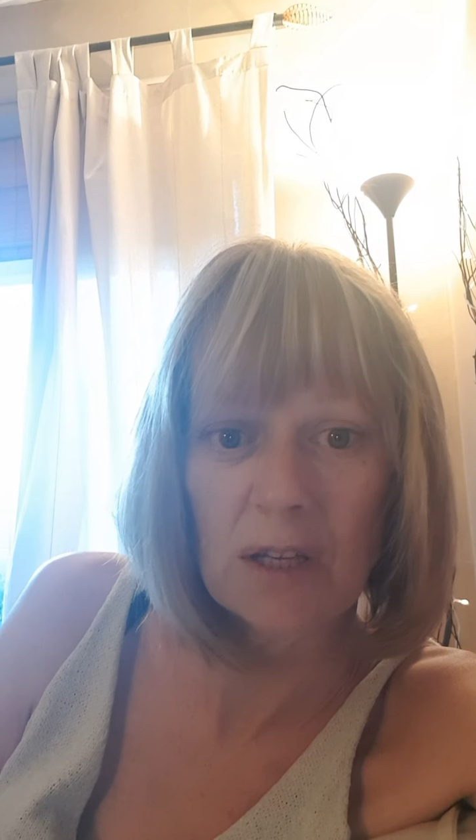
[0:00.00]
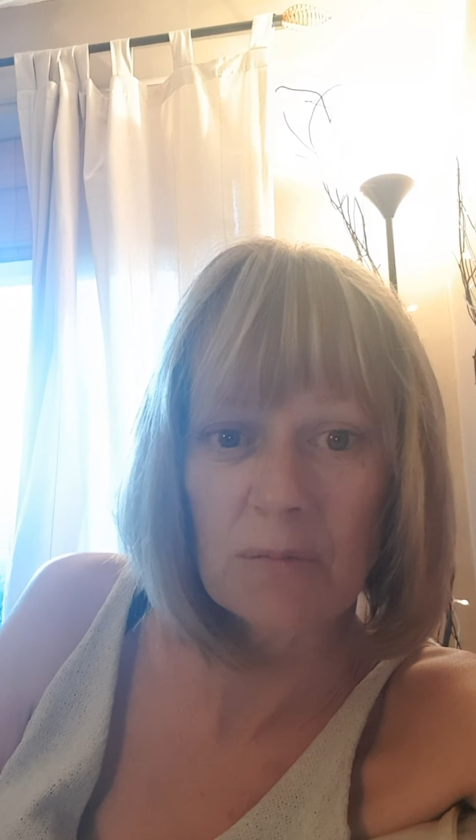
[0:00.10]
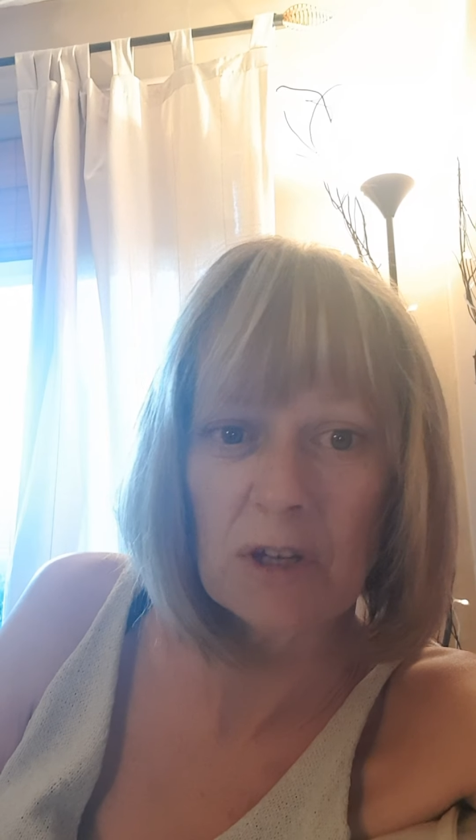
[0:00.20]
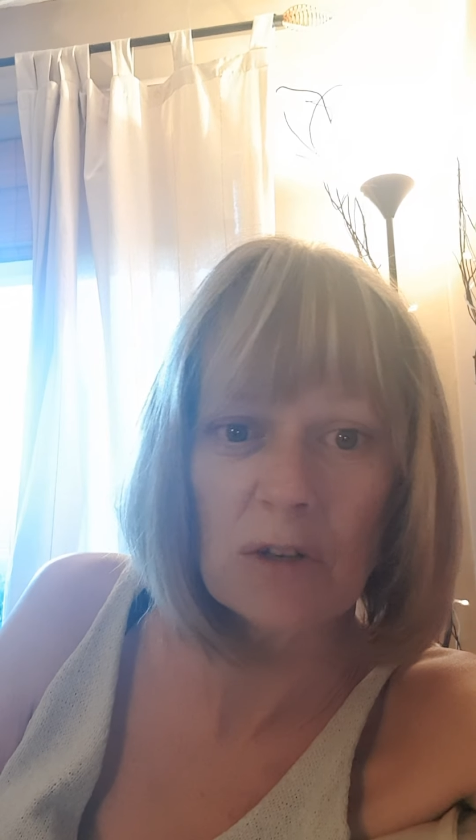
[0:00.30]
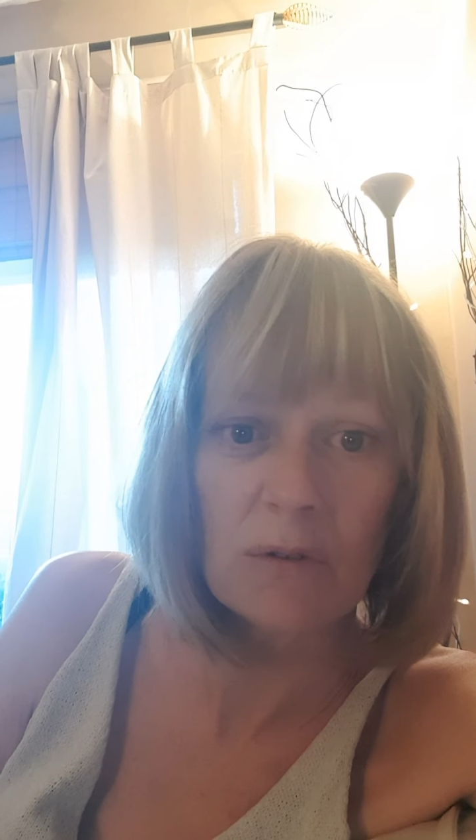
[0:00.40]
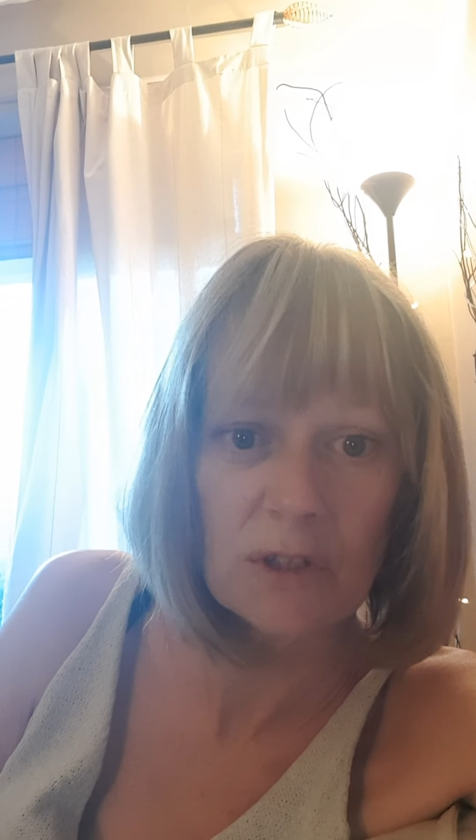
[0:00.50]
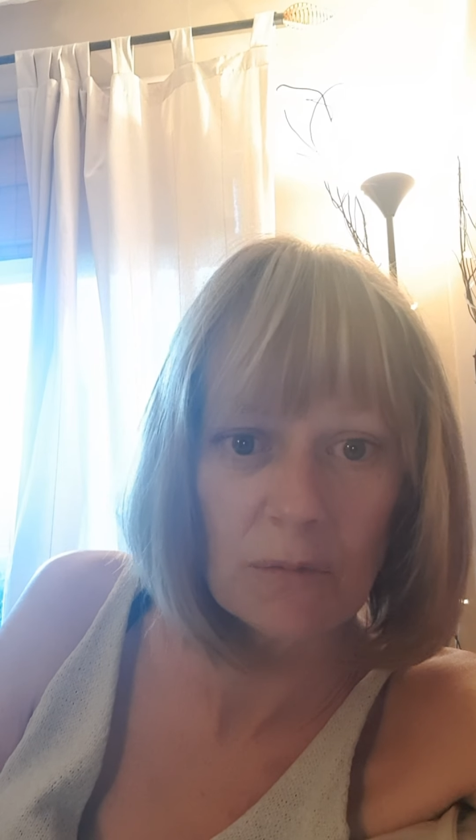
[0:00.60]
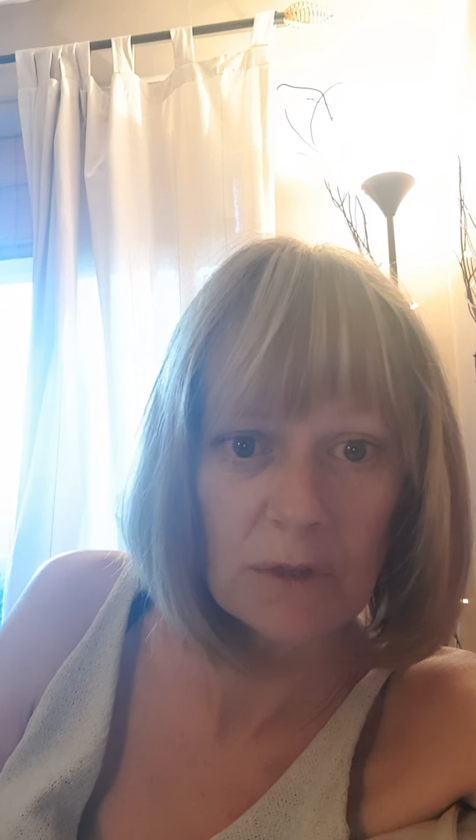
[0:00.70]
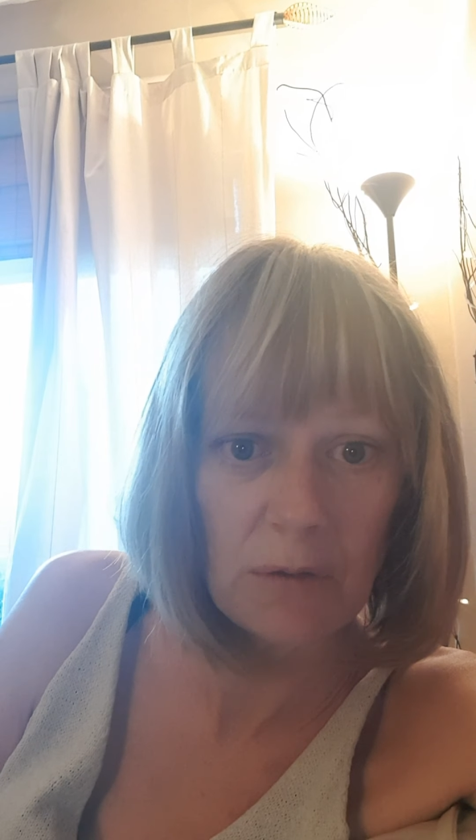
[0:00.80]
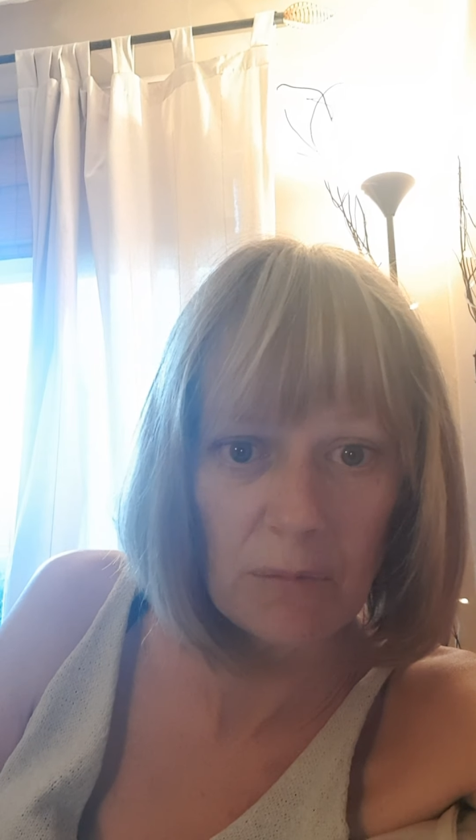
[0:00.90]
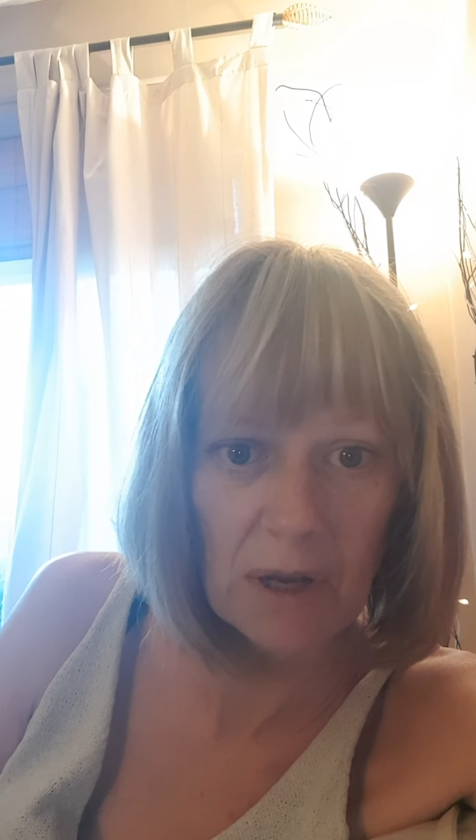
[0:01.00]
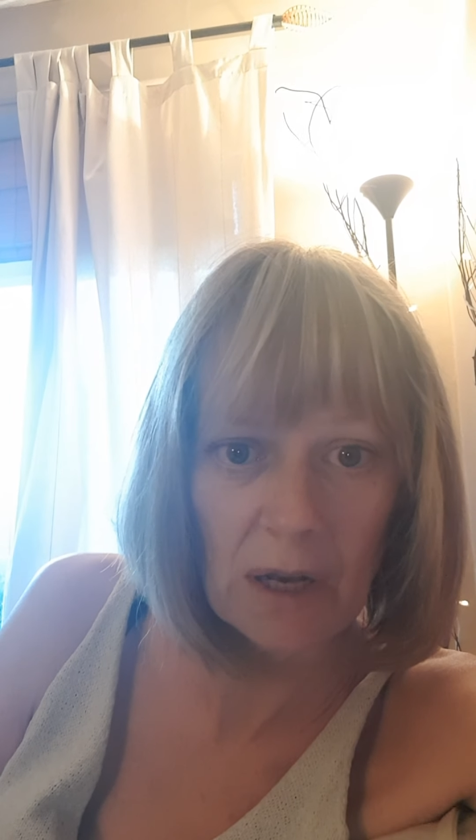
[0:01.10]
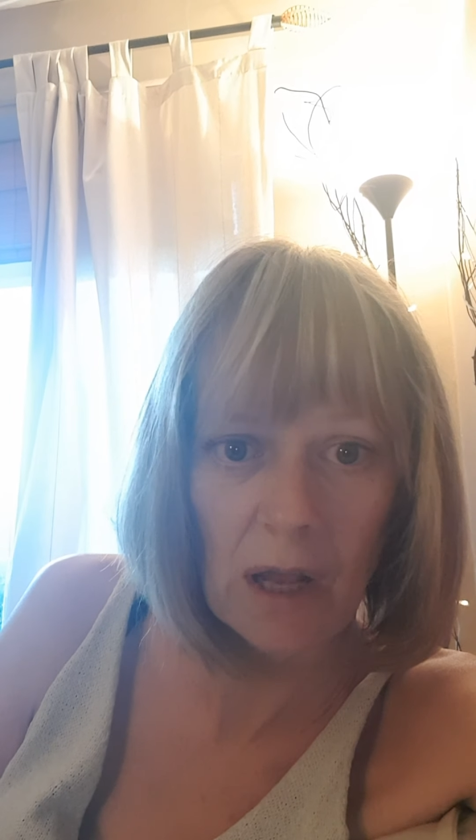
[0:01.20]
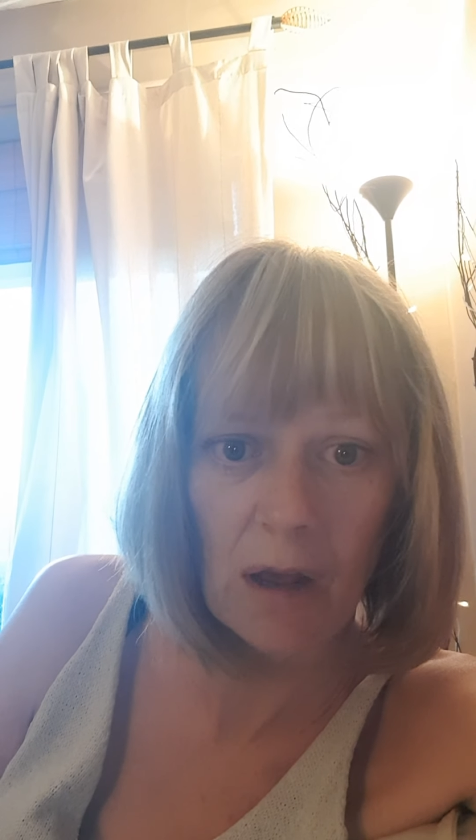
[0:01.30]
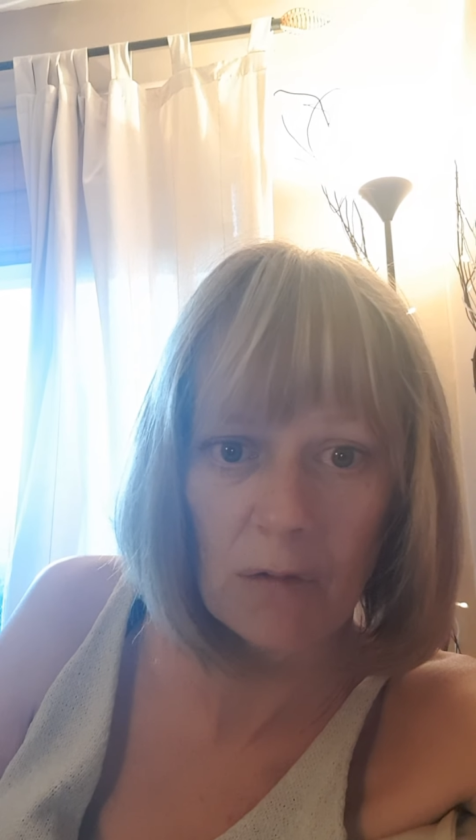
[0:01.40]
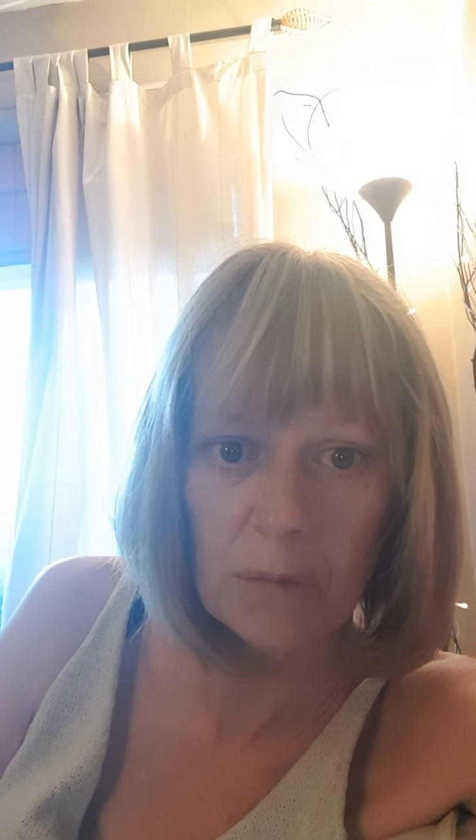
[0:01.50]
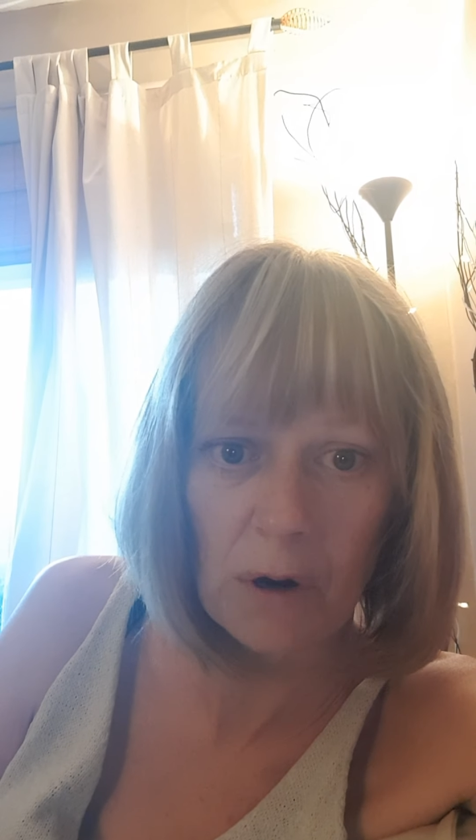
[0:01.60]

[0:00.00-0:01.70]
especially with somebody with mental health